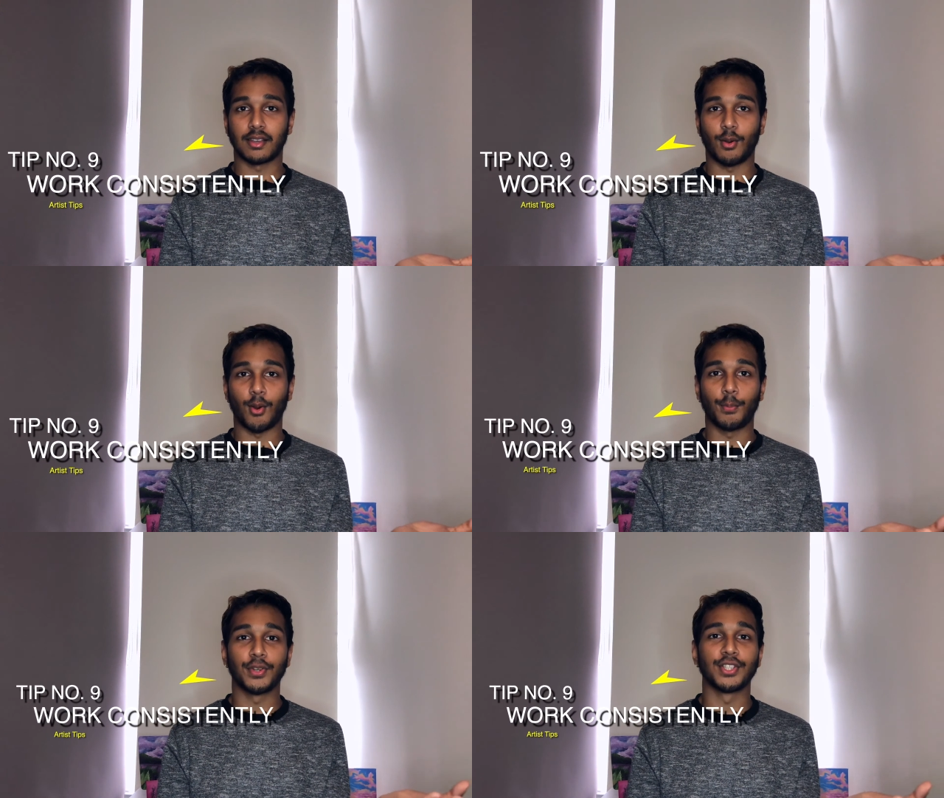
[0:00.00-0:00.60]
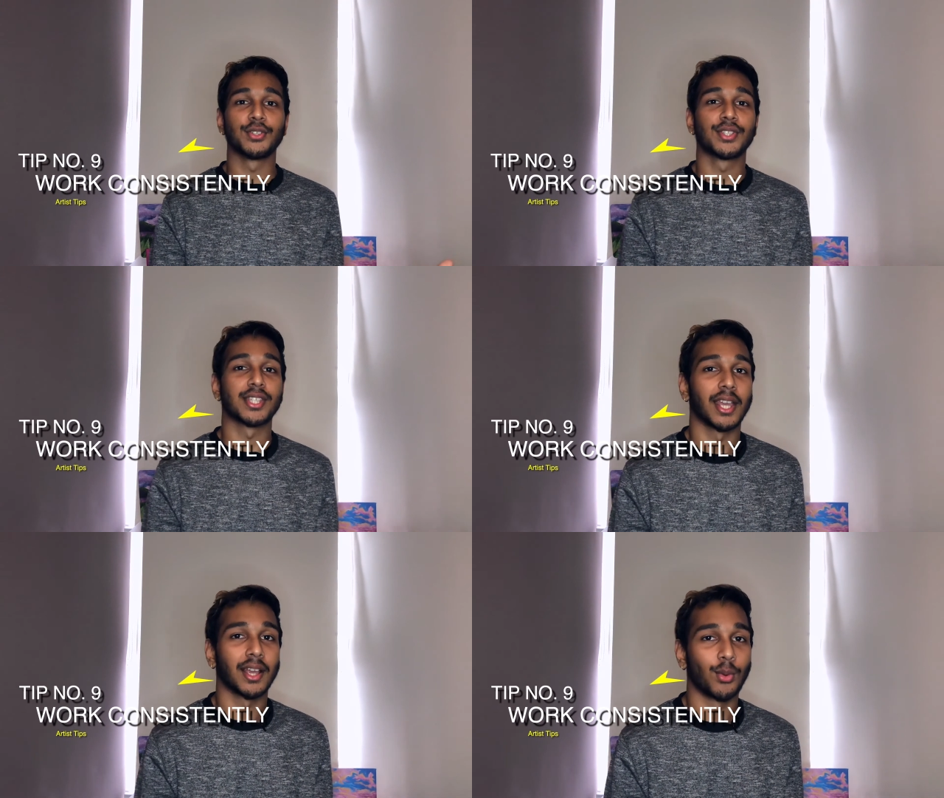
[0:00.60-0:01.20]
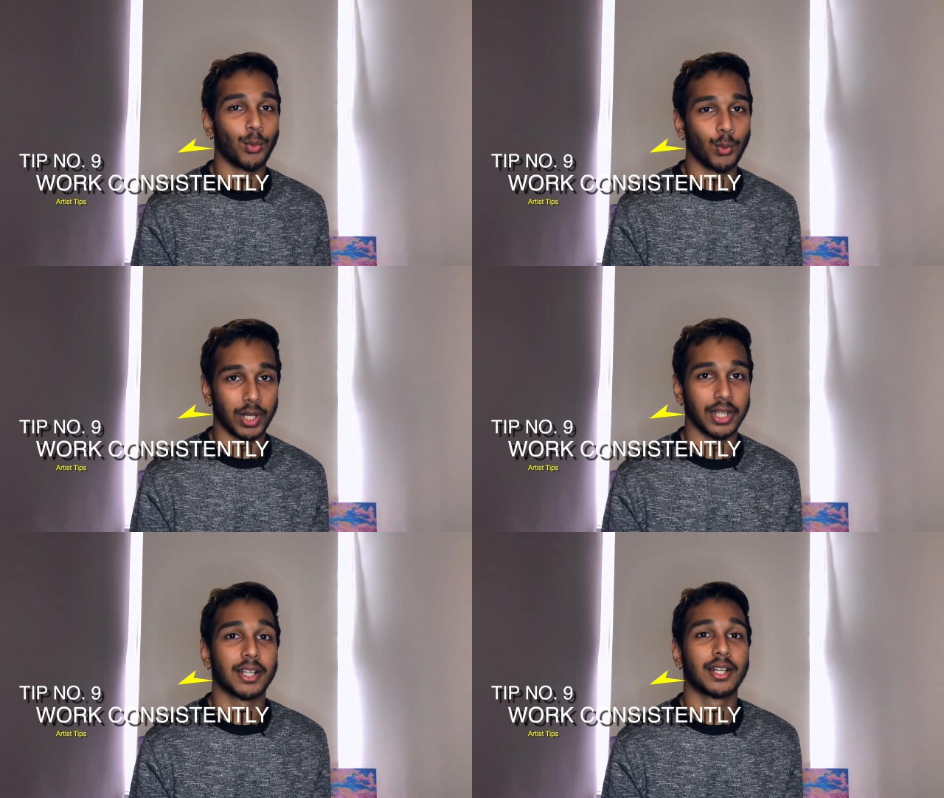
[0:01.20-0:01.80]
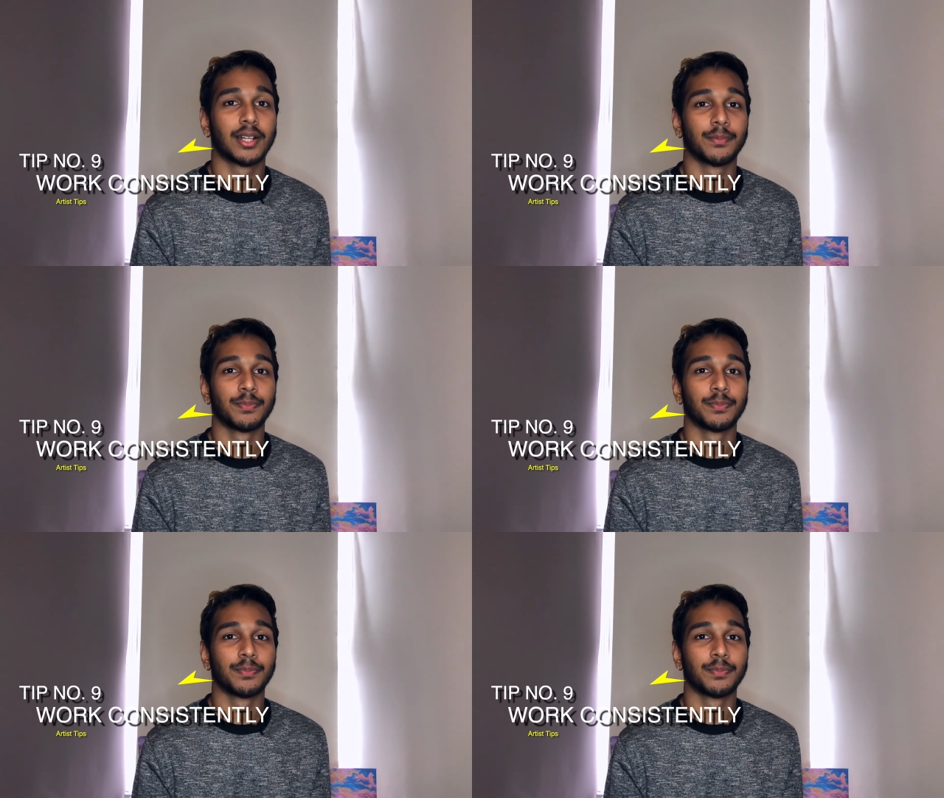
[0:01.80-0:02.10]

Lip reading: or producing work.